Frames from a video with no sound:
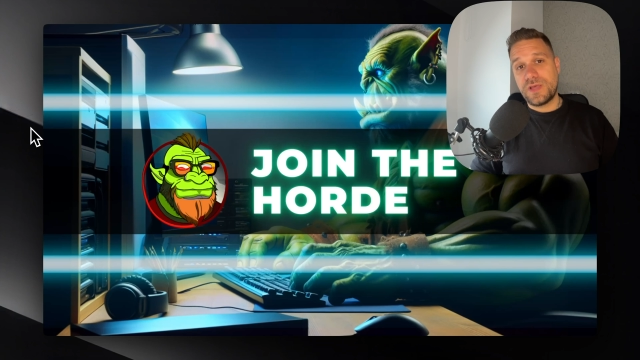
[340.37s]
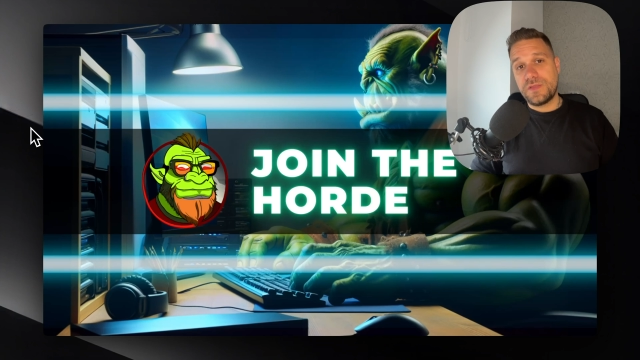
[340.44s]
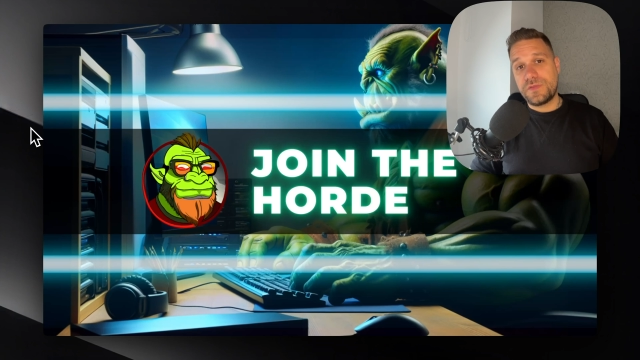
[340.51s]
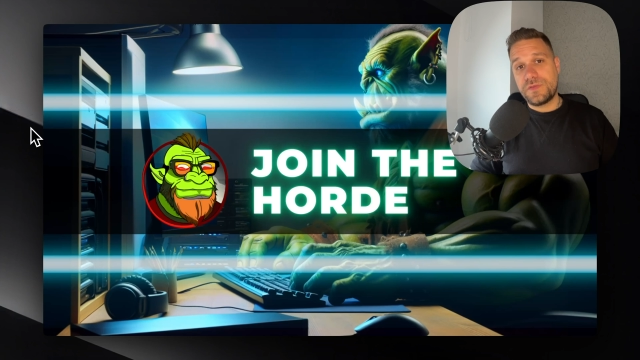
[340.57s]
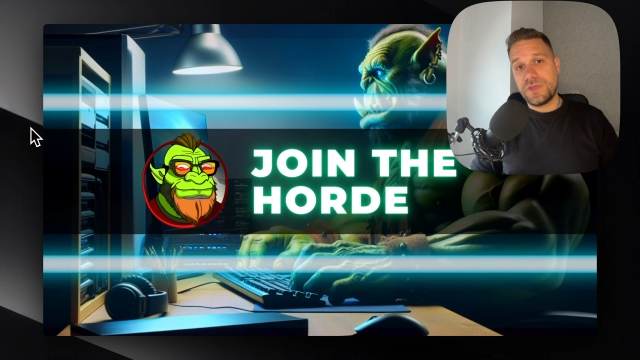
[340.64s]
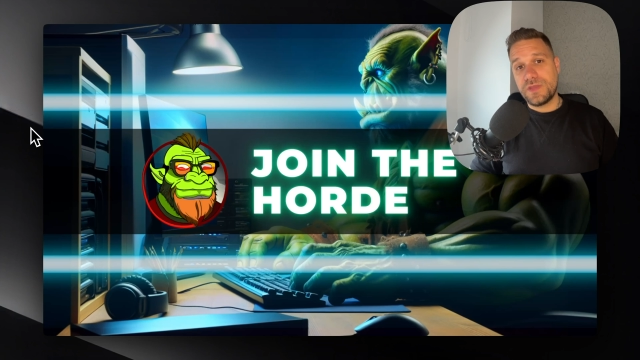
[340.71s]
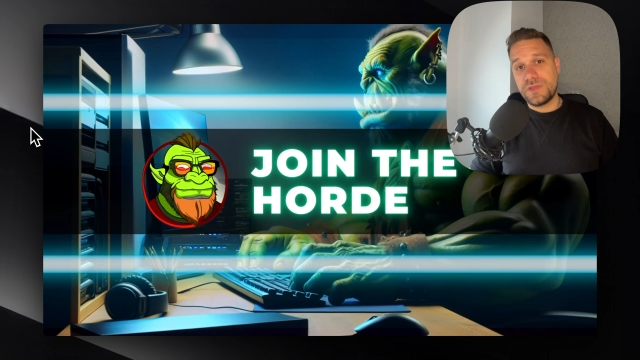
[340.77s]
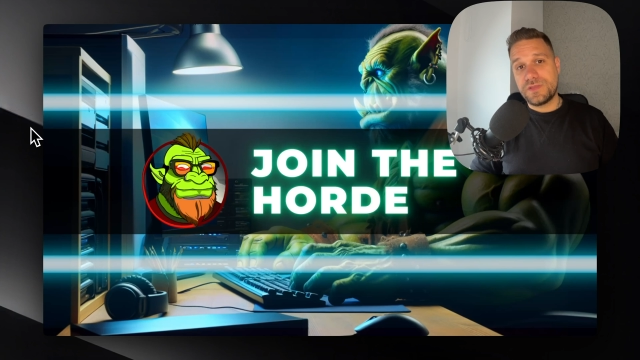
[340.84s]

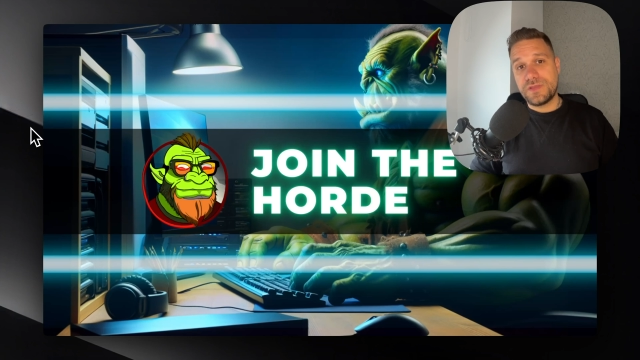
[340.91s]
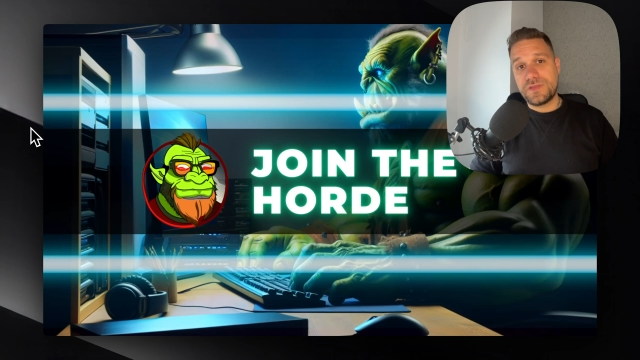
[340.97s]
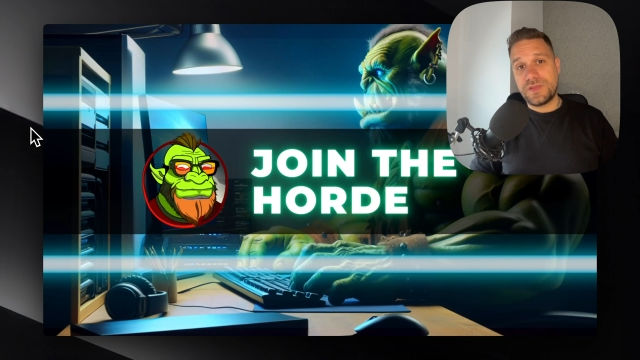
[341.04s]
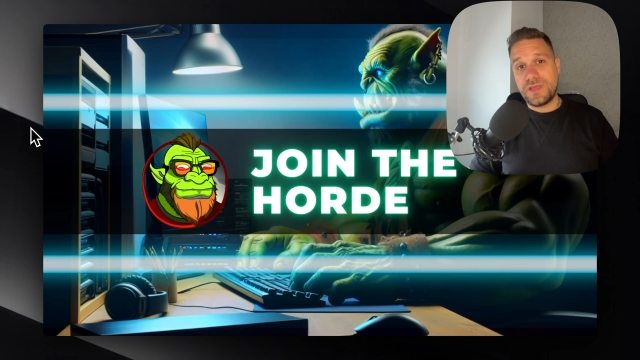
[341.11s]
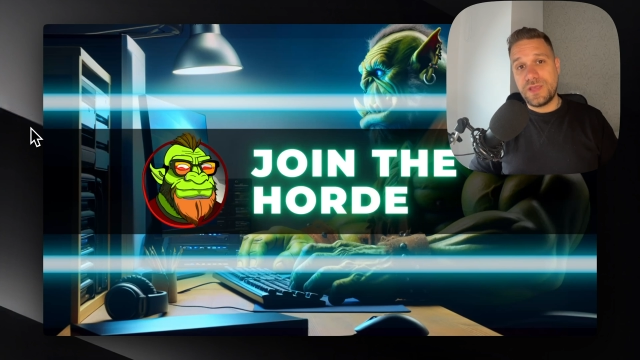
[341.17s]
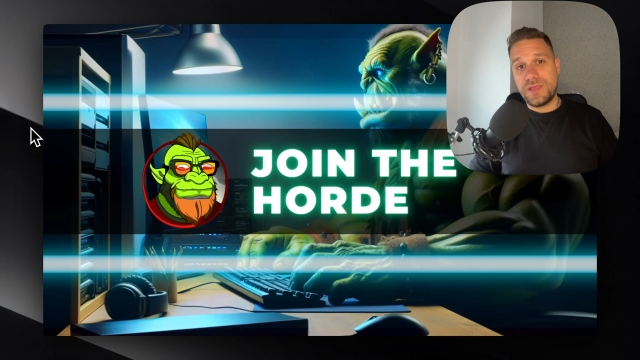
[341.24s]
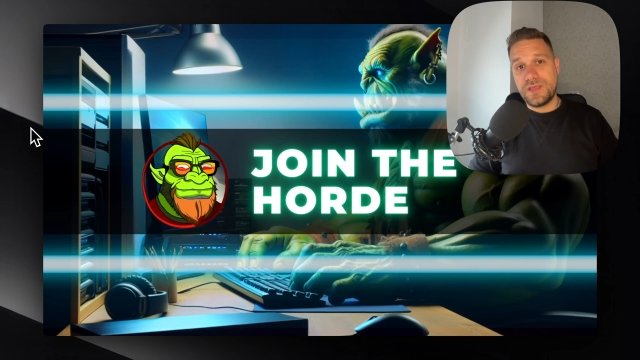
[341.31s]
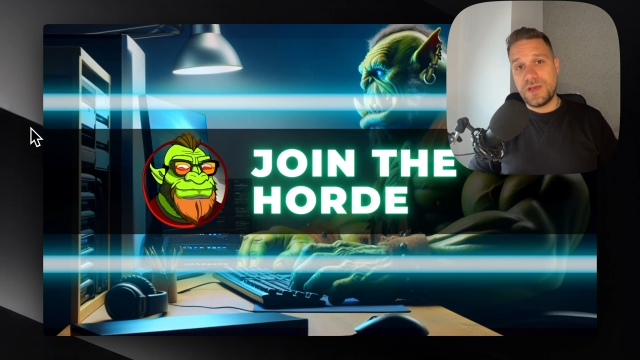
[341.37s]
think that
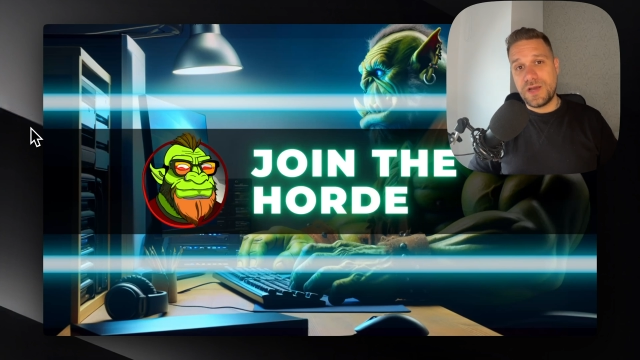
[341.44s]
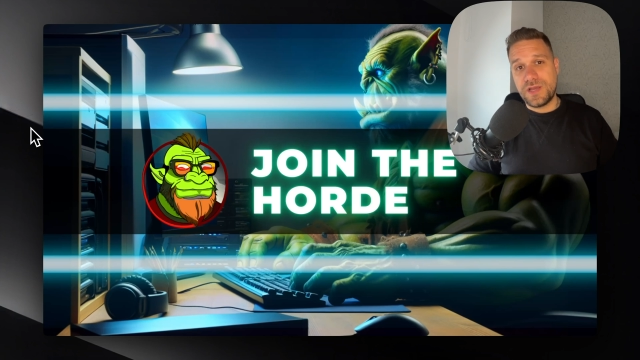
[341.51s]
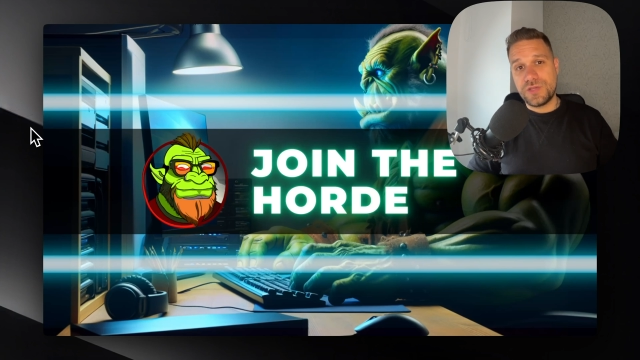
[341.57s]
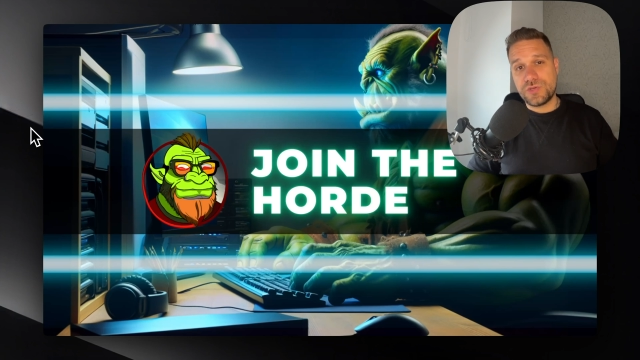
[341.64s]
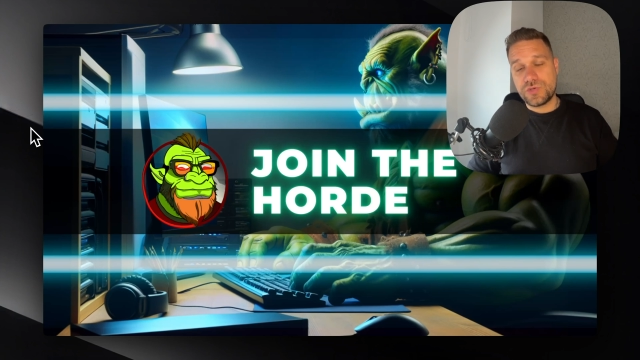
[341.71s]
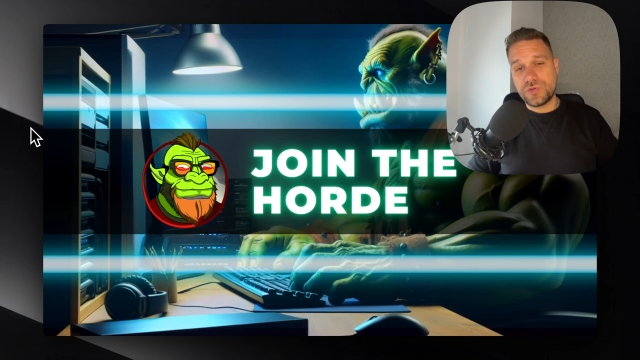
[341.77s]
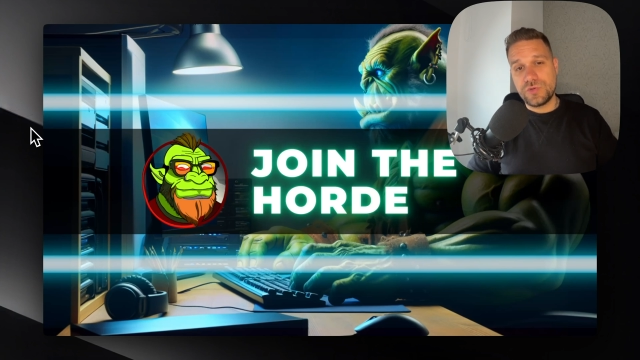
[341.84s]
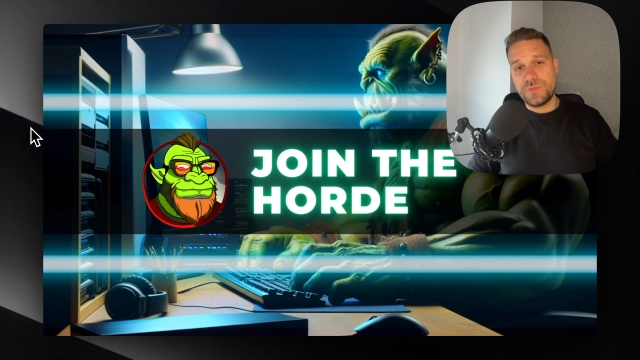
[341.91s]
A I
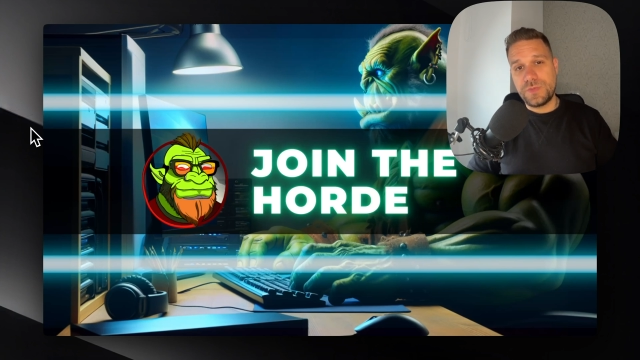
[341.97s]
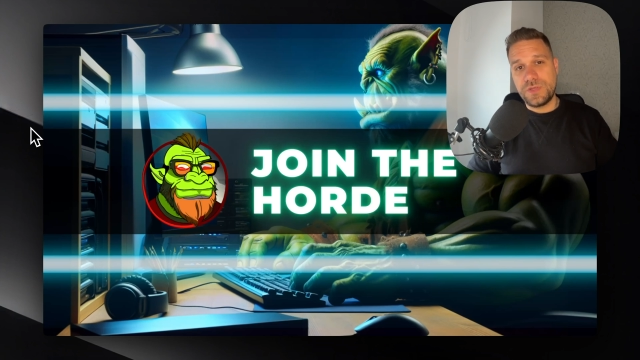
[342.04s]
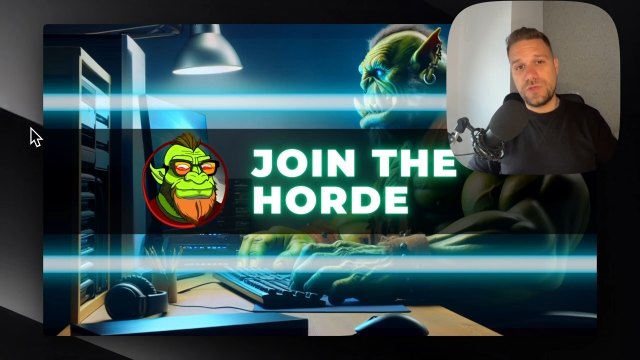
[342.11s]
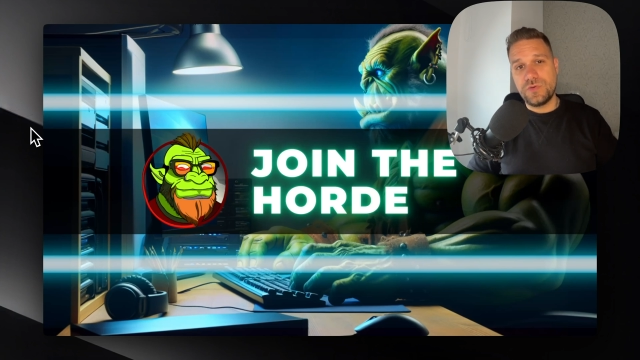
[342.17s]
should be